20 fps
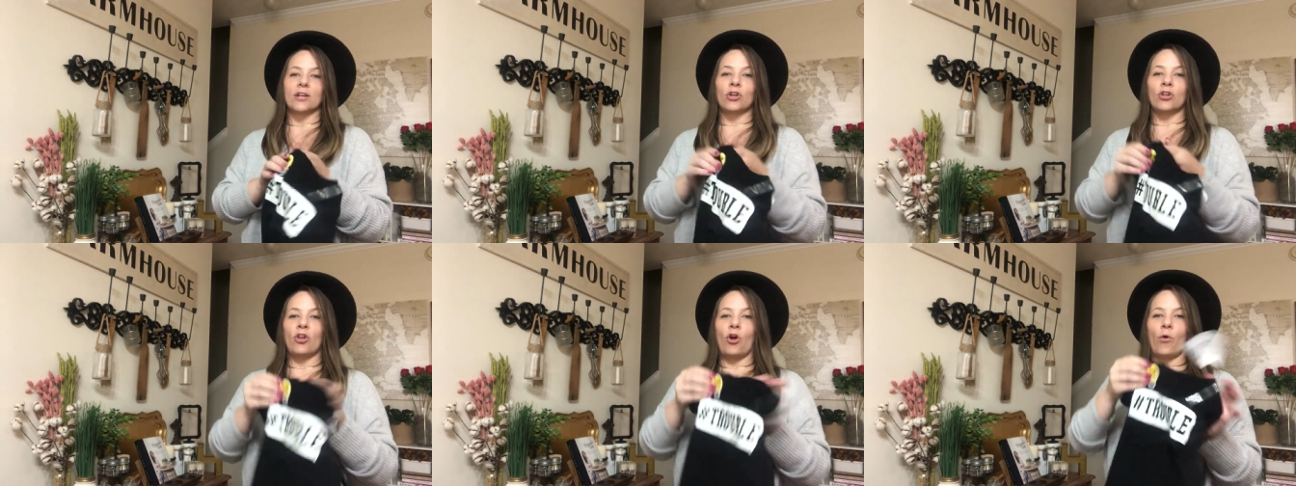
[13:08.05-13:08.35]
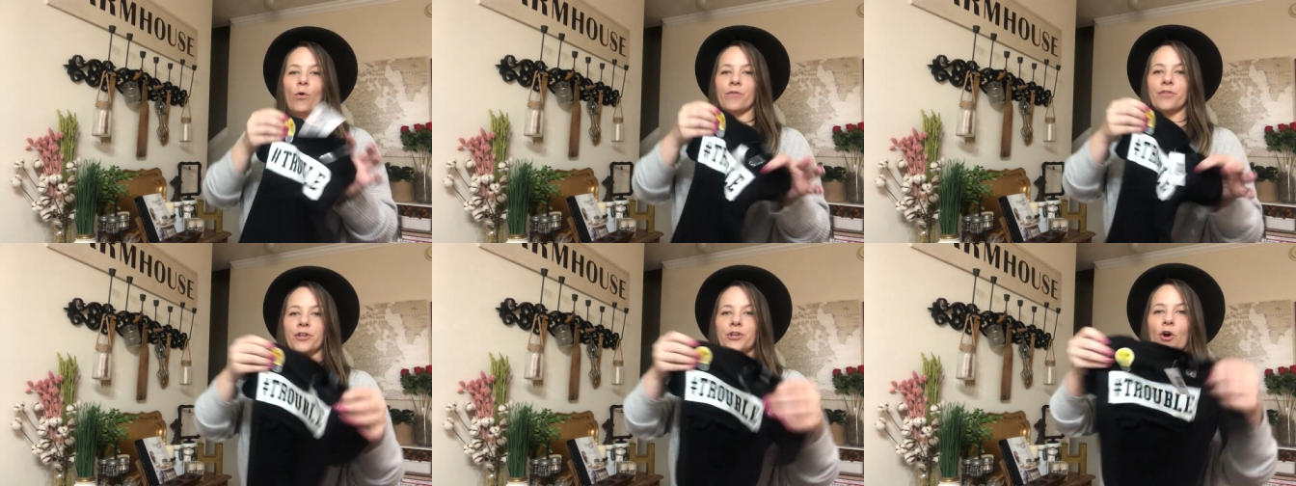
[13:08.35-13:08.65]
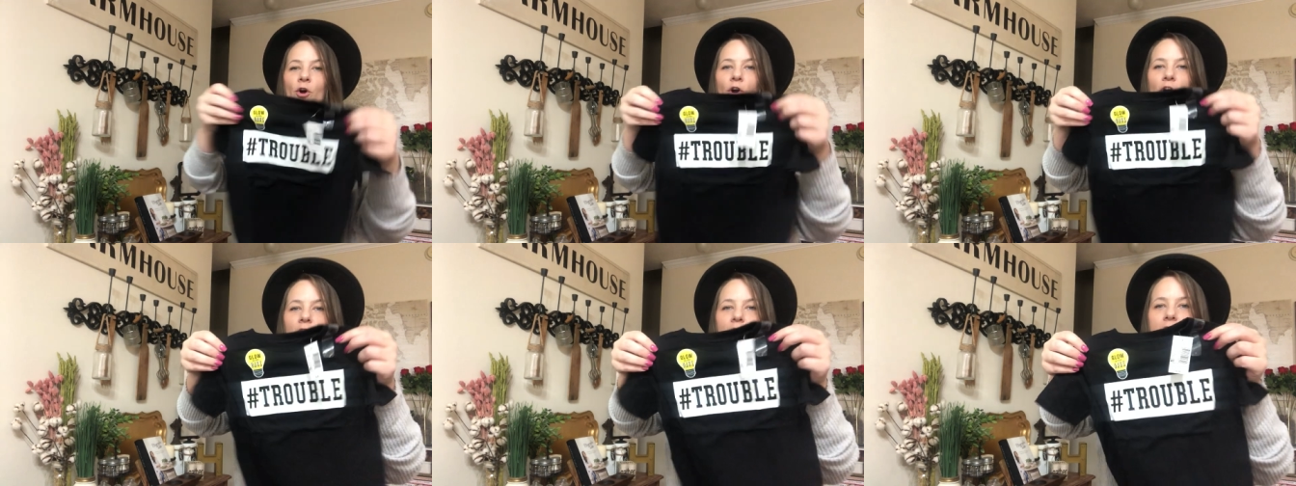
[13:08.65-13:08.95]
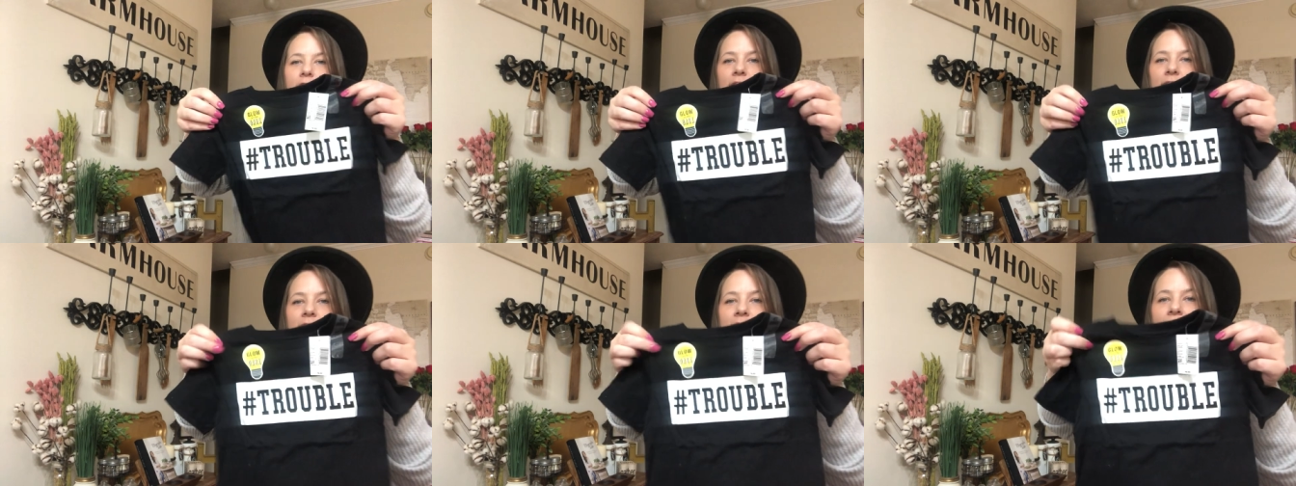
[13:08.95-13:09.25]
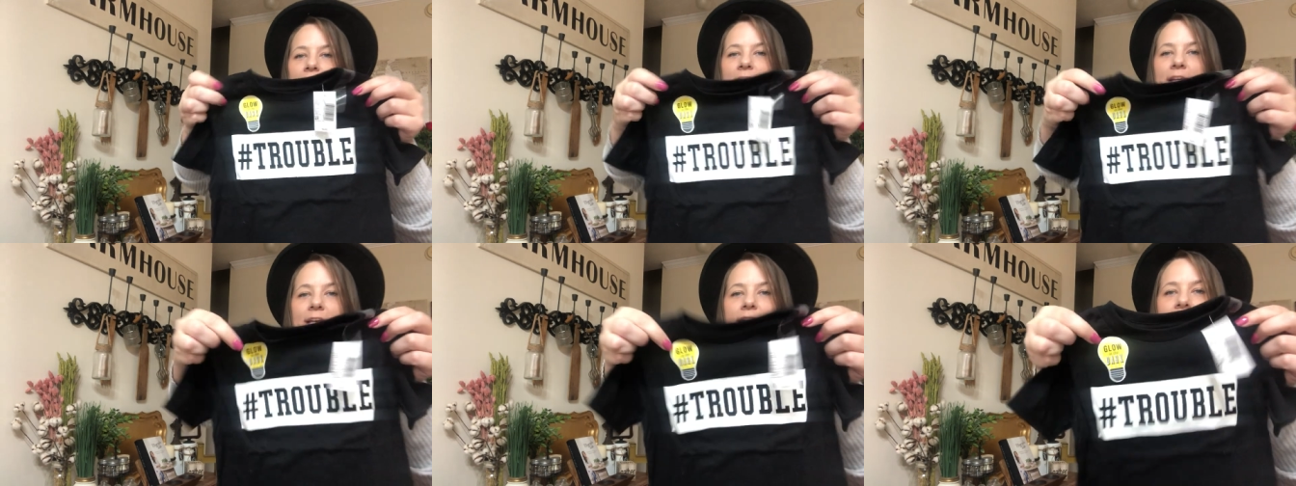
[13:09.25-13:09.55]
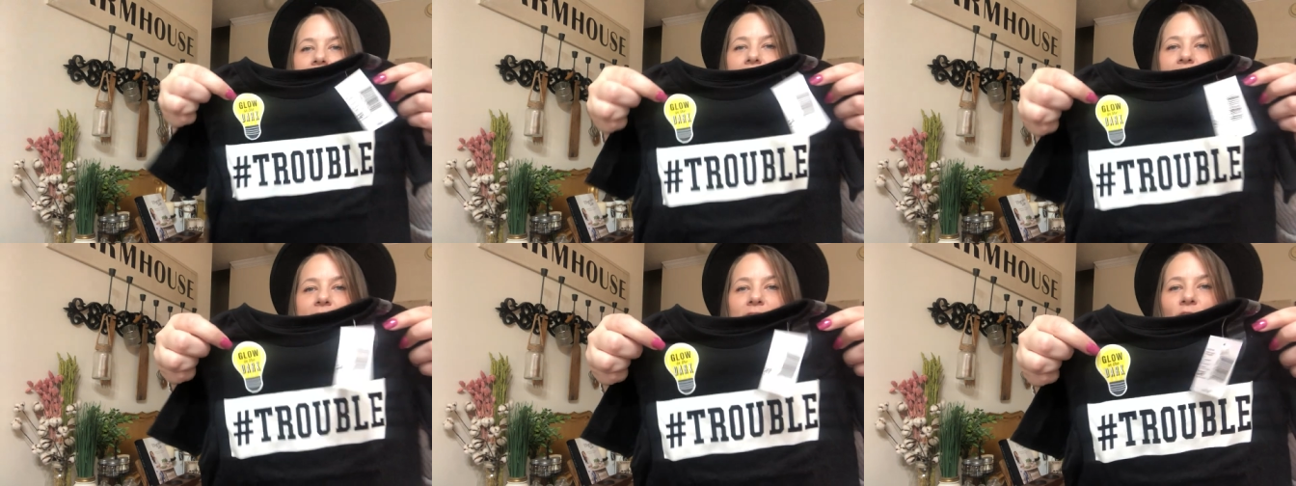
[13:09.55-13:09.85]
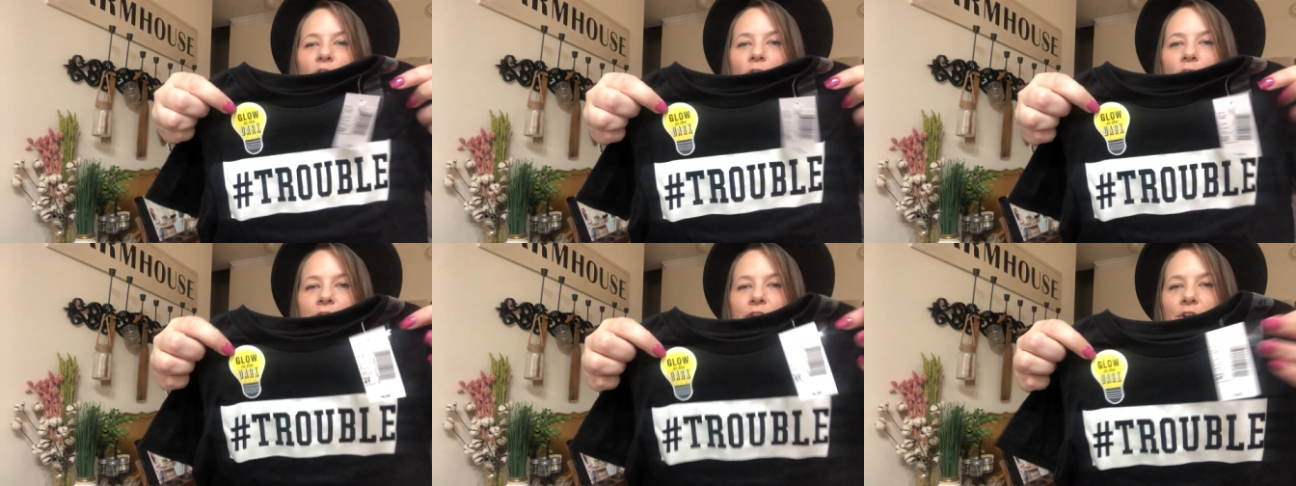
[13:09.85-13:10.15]
glow in the dark. It says
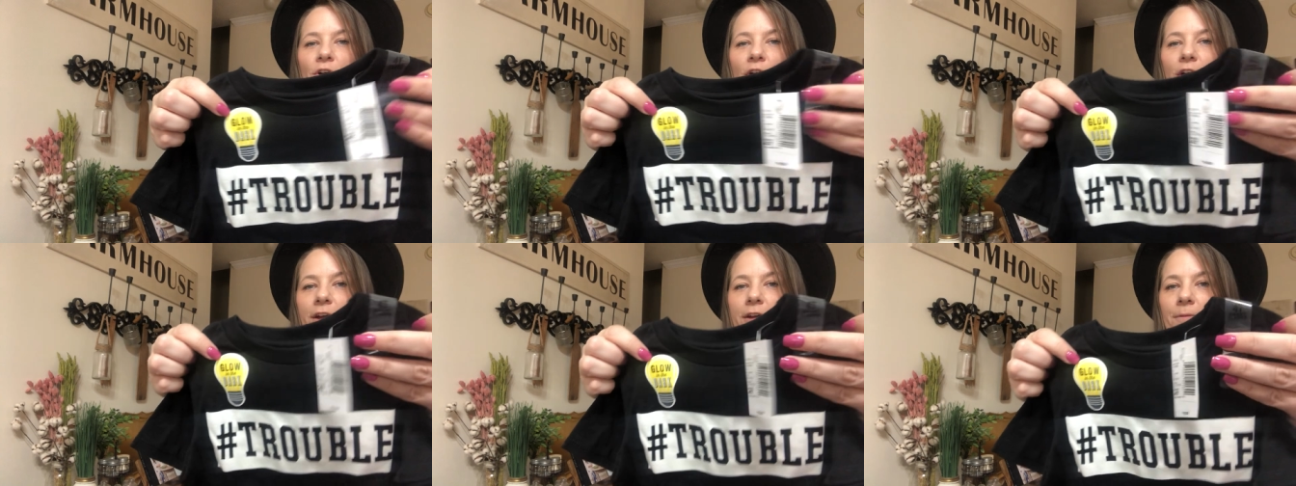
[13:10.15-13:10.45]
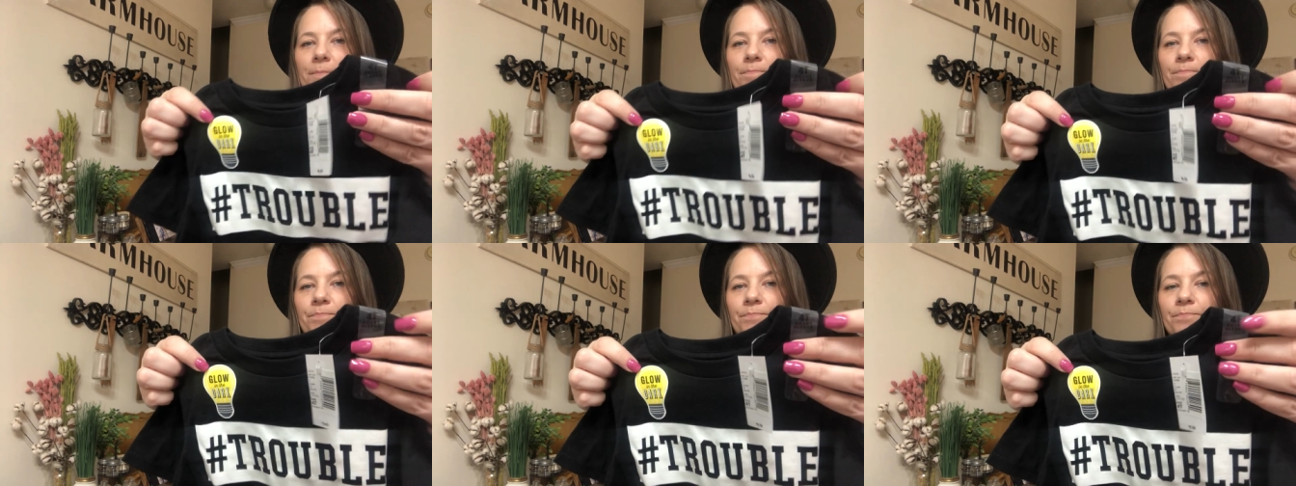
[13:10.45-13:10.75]
glow in the dark.